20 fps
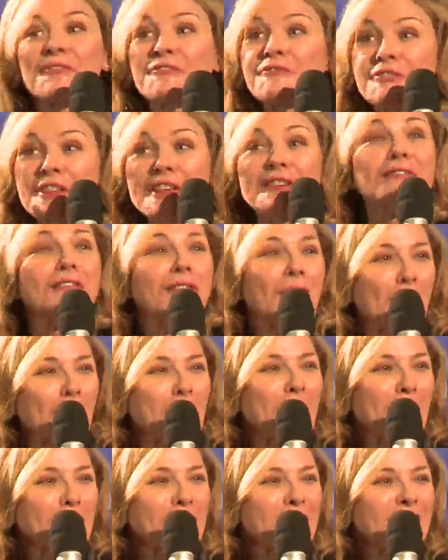like a fever
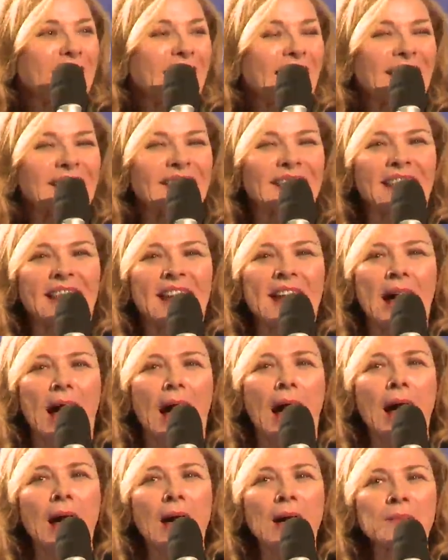almost, yes. yes.
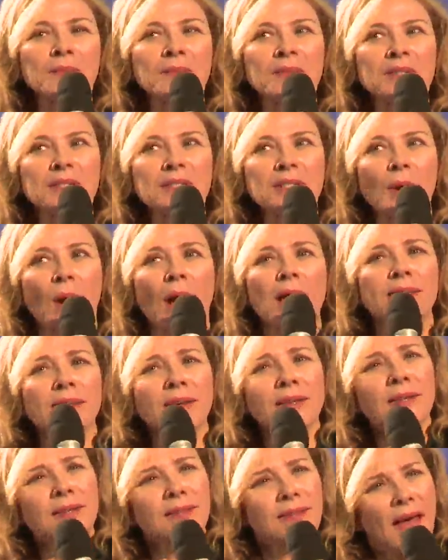Um, so I
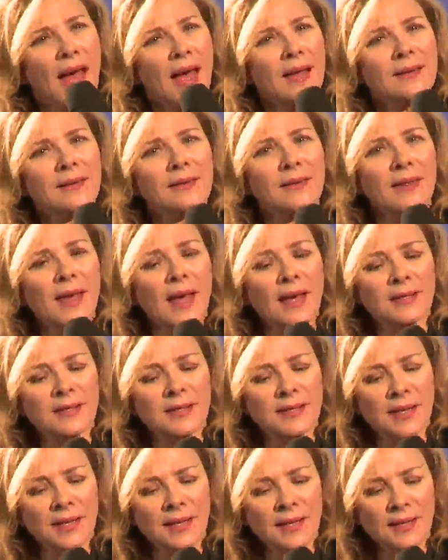think that that,
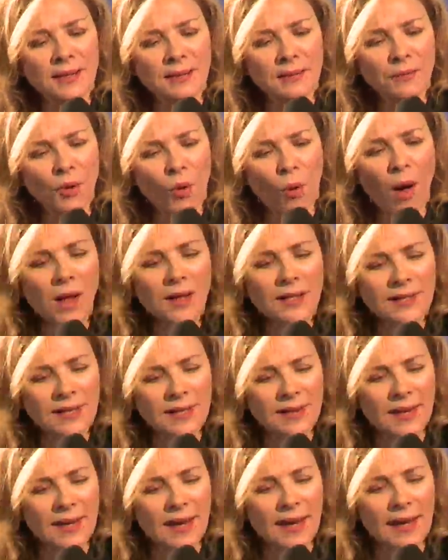that uh,
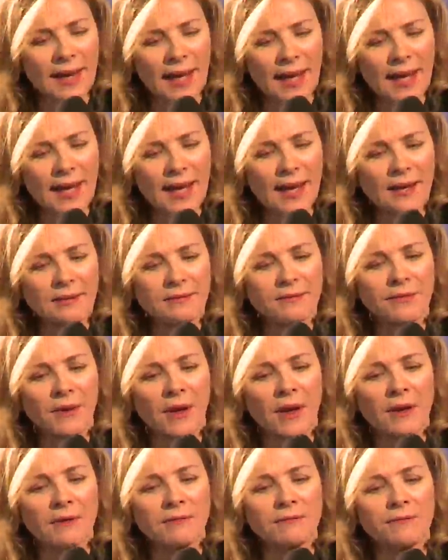quality that I have
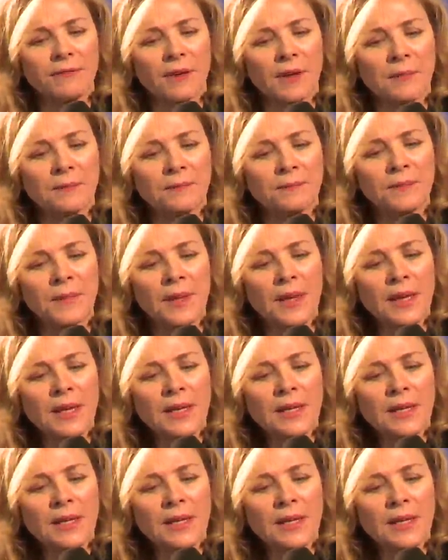of um,